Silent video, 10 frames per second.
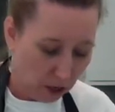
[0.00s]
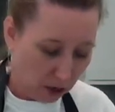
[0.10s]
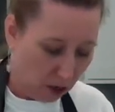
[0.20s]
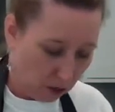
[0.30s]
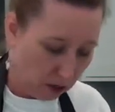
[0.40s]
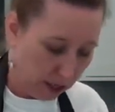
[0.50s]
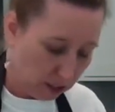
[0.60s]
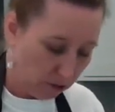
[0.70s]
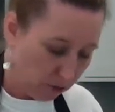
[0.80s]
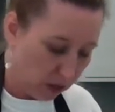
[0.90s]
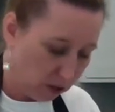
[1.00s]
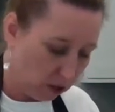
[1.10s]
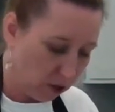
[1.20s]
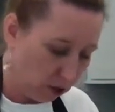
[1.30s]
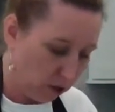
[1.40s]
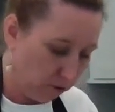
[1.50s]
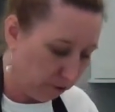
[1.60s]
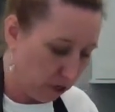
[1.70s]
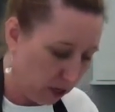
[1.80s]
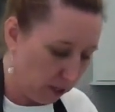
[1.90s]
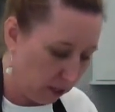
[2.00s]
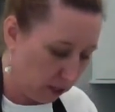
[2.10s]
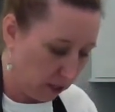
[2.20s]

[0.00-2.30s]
all kinds of things that are good for us.